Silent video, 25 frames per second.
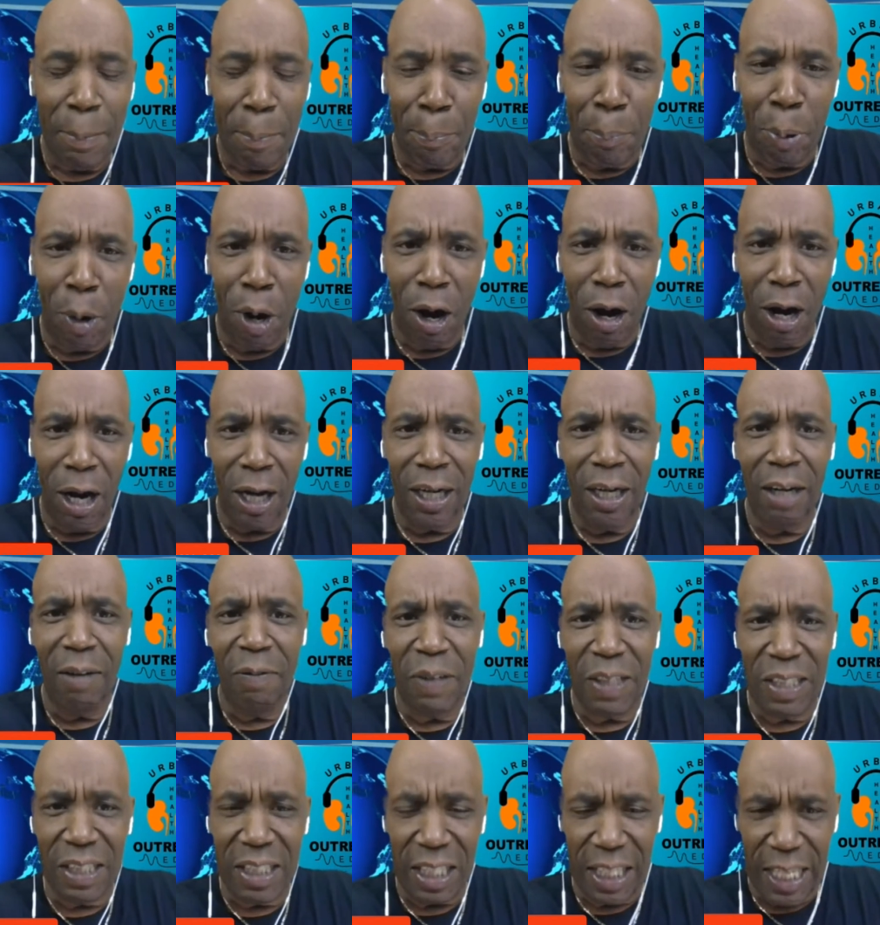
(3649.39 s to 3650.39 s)
Part of
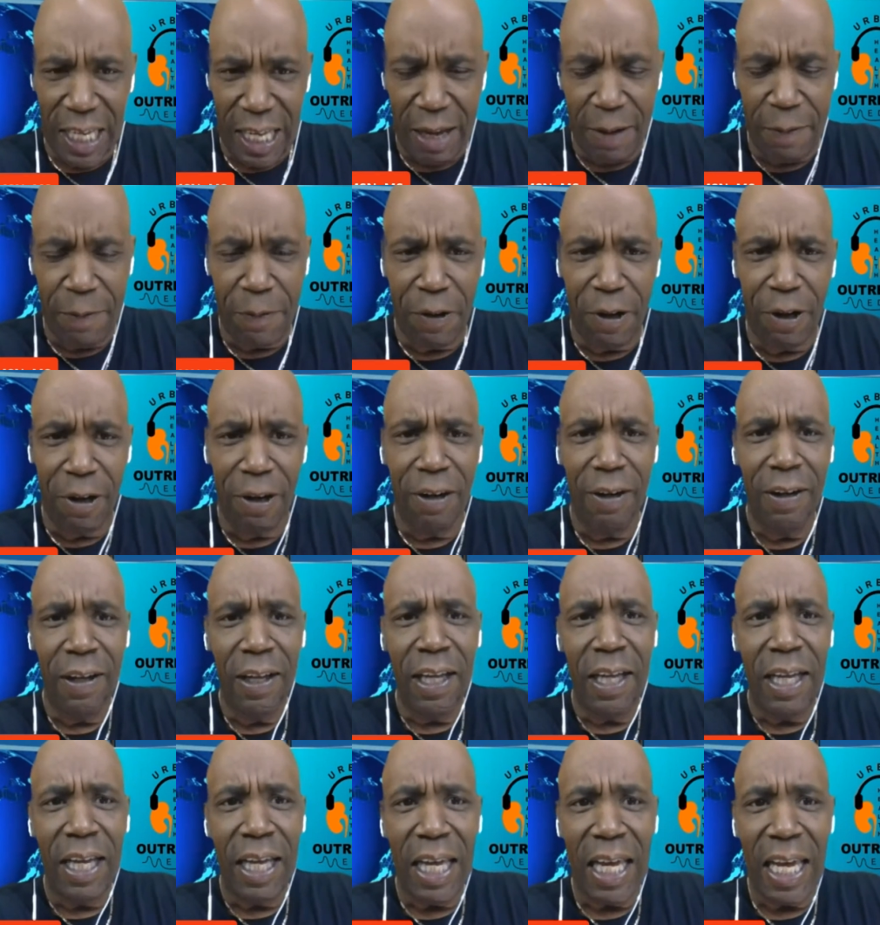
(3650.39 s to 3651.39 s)
his liver
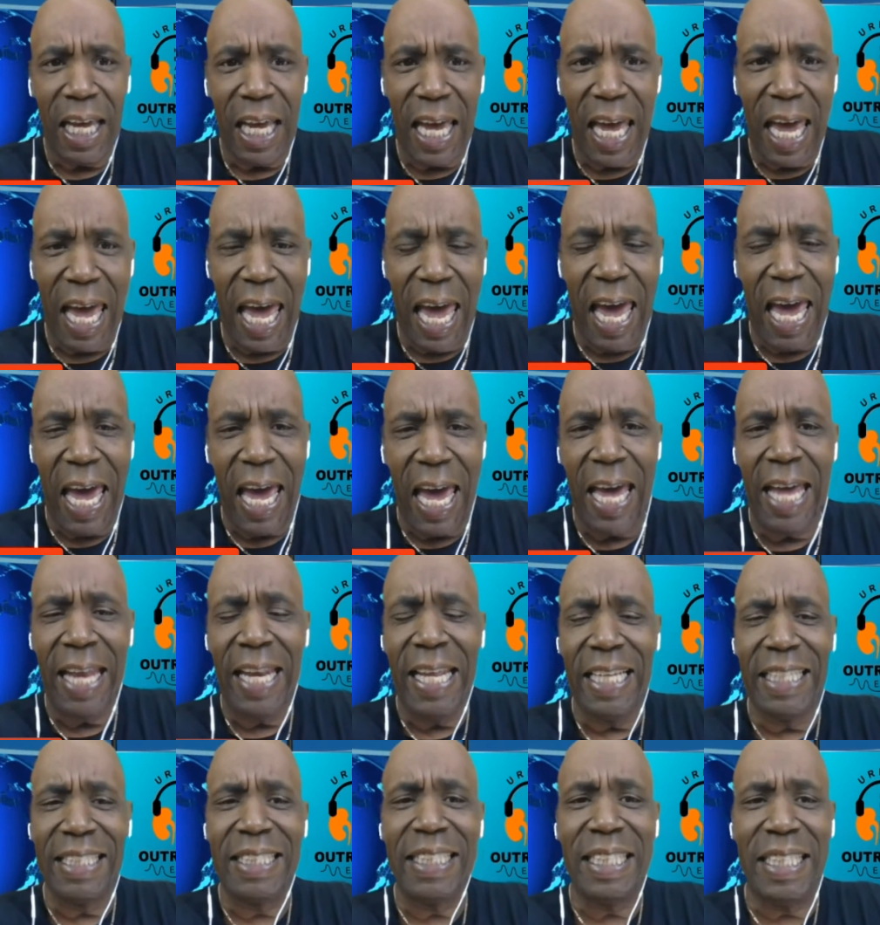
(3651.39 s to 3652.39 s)
and
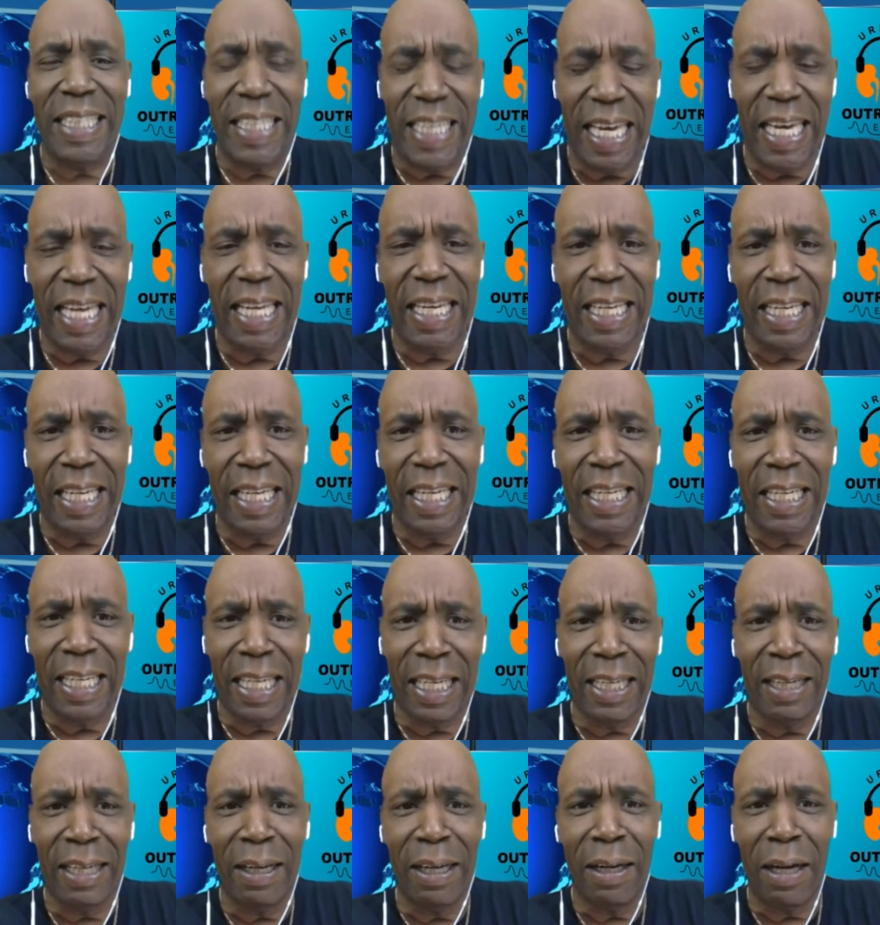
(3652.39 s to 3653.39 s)
his kidney
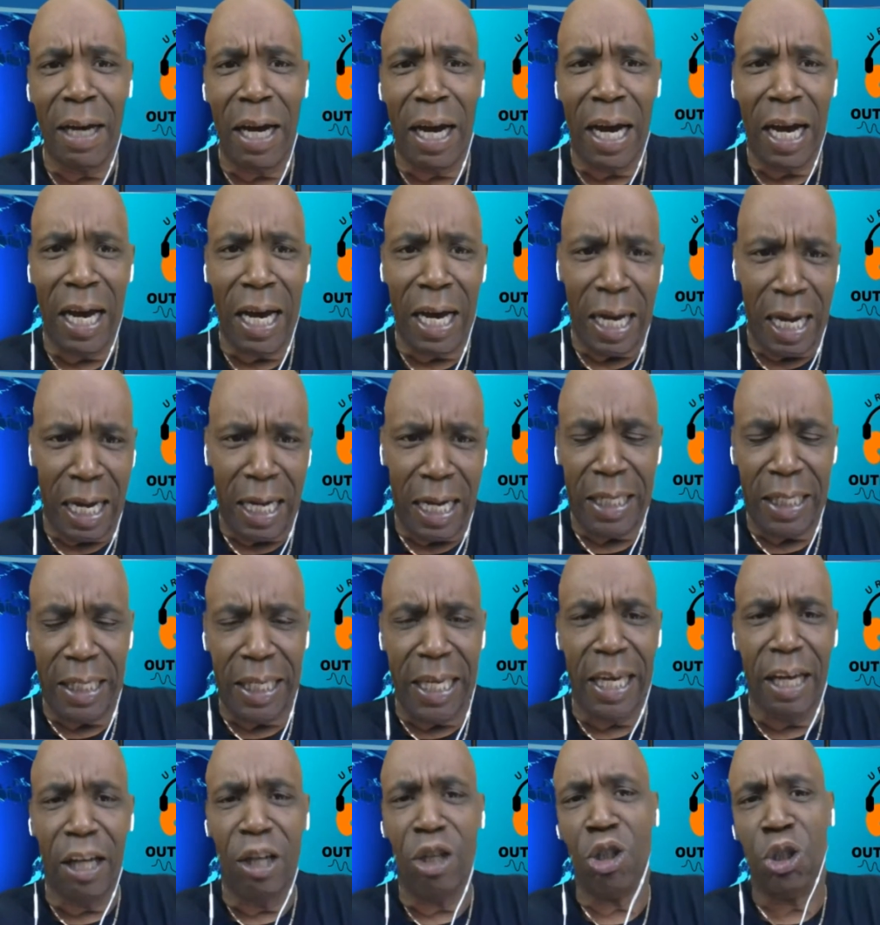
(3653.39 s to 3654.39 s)
a
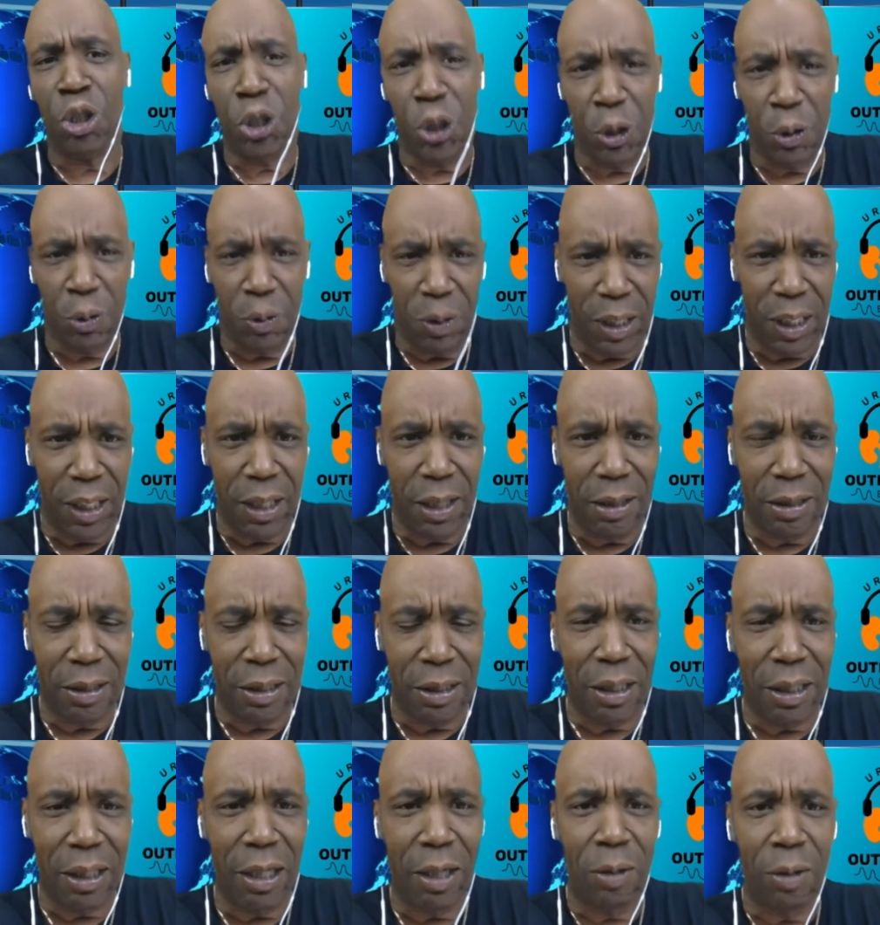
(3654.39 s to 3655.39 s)
year to 2 years
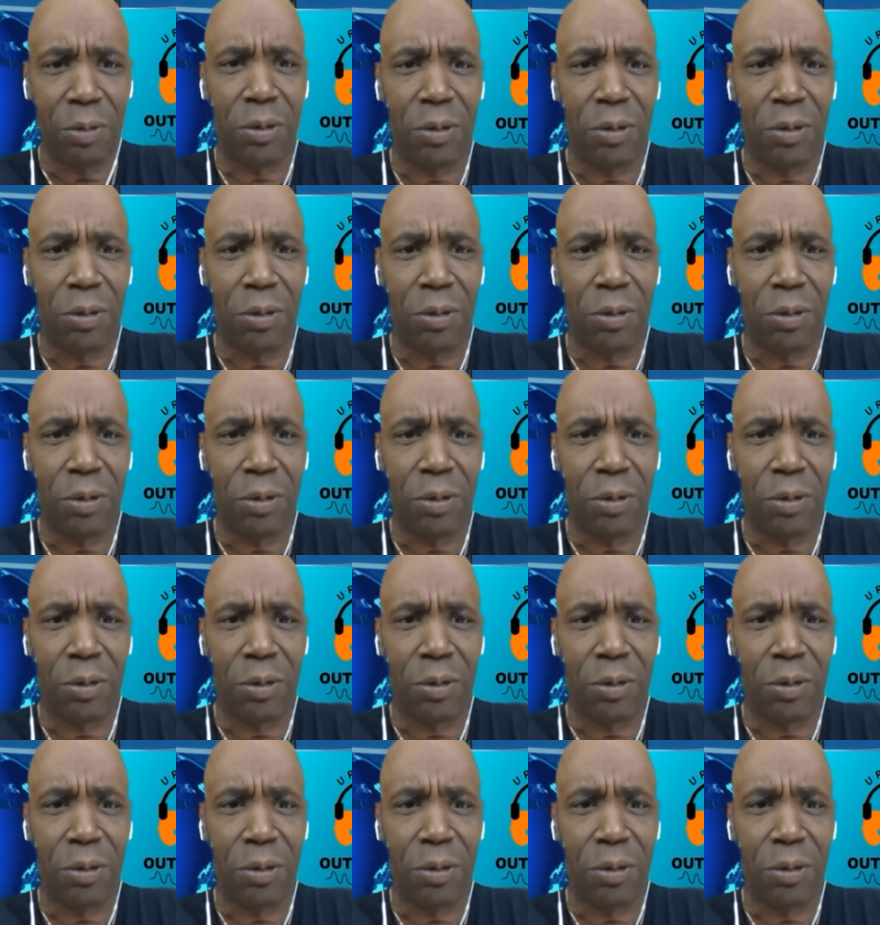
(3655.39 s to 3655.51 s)
ago.